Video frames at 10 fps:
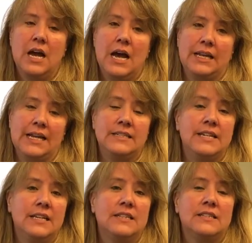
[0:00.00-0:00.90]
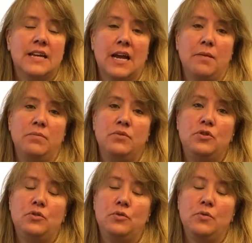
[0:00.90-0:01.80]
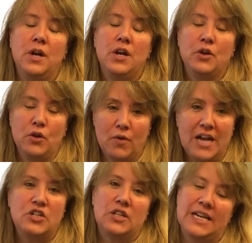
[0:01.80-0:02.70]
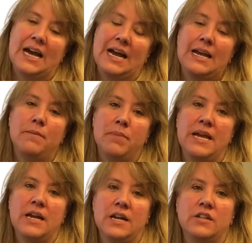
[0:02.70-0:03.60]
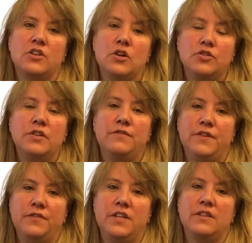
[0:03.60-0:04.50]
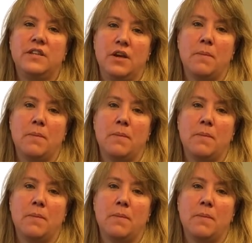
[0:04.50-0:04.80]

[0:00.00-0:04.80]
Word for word: I'd like to take this time to congratulate Ion Bank on its 150th year